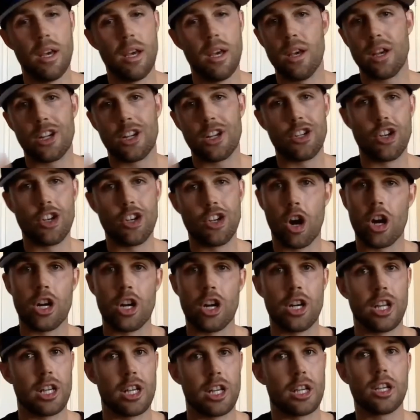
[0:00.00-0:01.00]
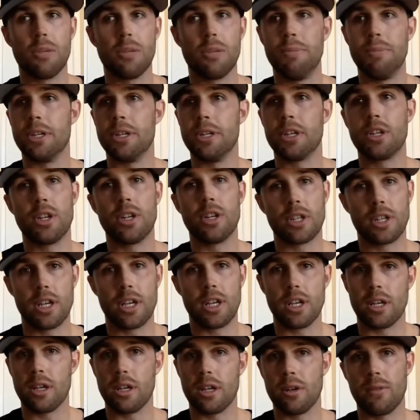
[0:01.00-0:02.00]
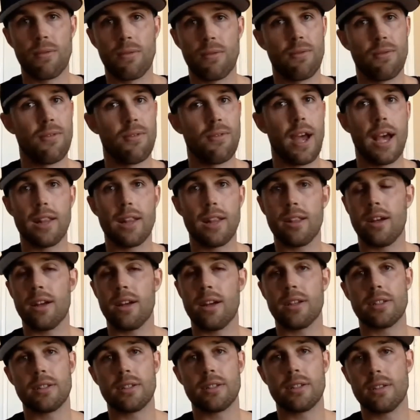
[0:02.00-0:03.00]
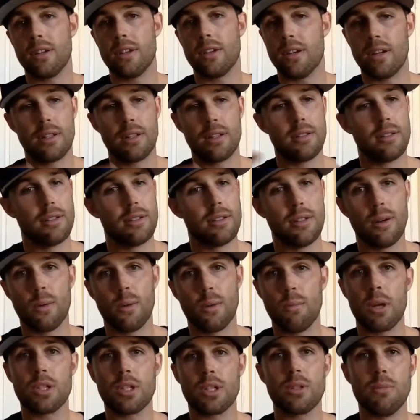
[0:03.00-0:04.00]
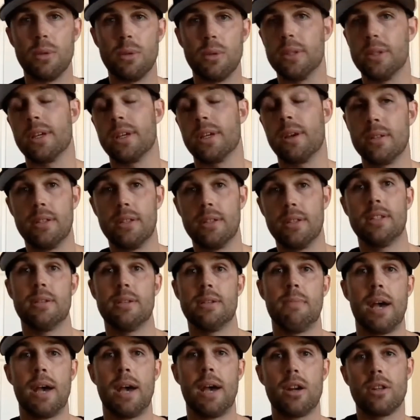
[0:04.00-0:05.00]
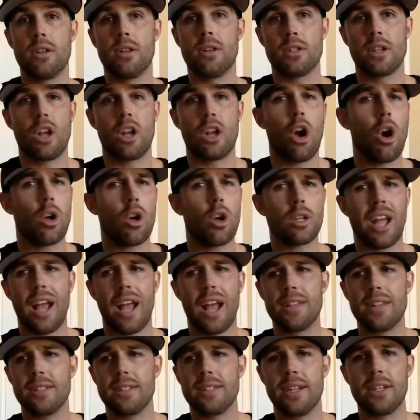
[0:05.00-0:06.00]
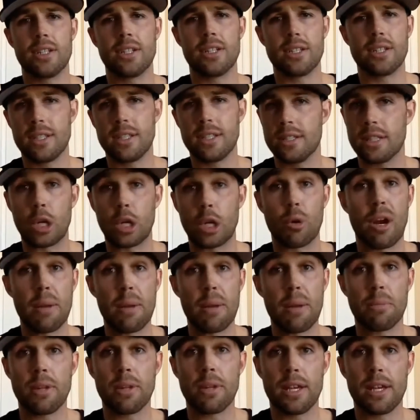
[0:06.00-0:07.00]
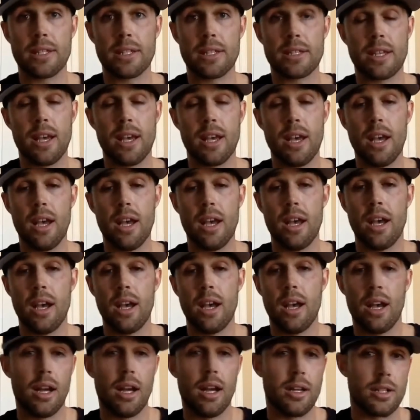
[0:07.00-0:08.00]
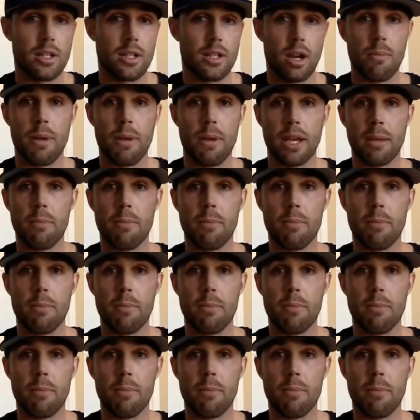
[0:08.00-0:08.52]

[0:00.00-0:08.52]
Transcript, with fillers: gardening, could be cooking, fat loss, uh, you know, muscle building. It doesn't matter. There's all kinds of niches, and it's a great place uh, to start making money